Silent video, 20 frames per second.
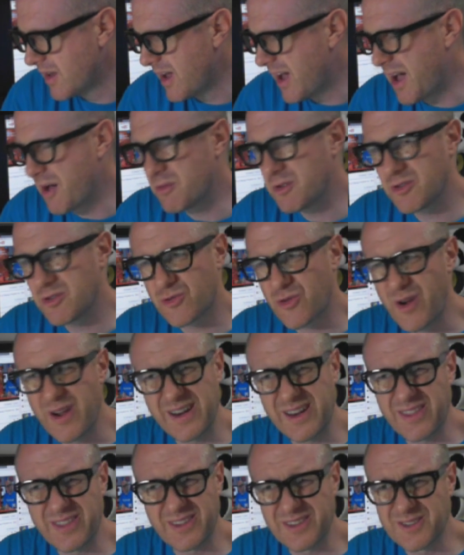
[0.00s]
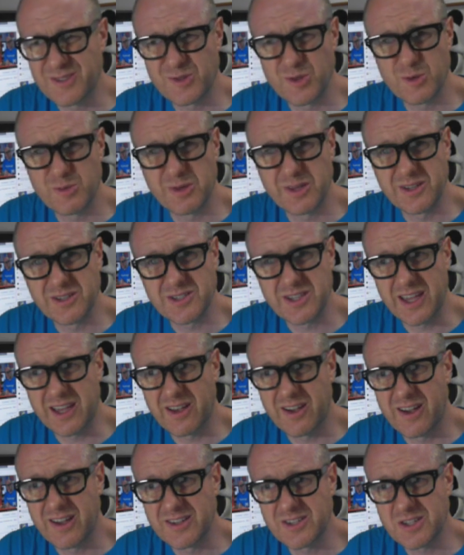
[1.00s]
I wouldn't try anything stupid in
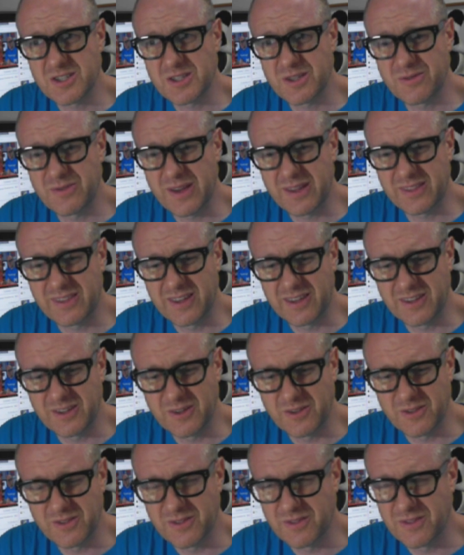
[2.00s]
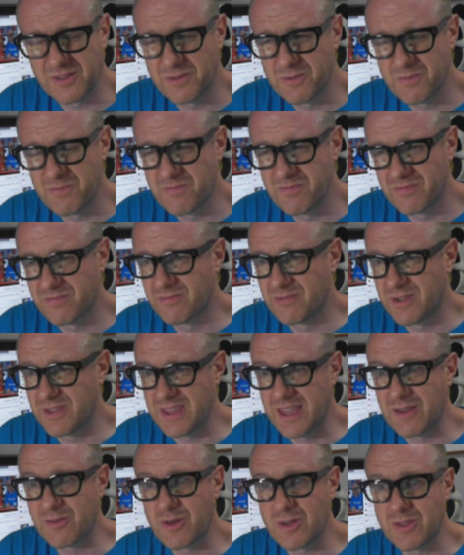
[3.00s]
Shanghai. Just the fact that, with
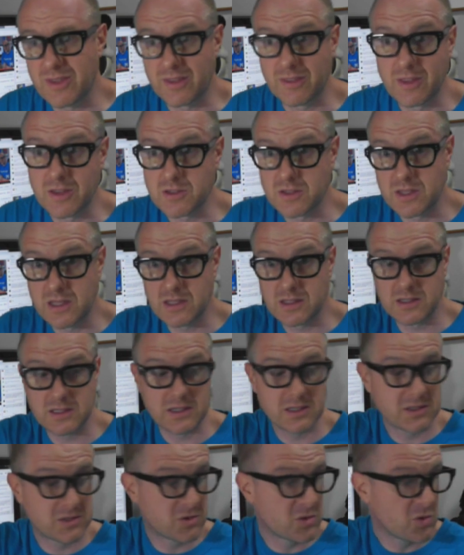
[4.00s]
everything, there's these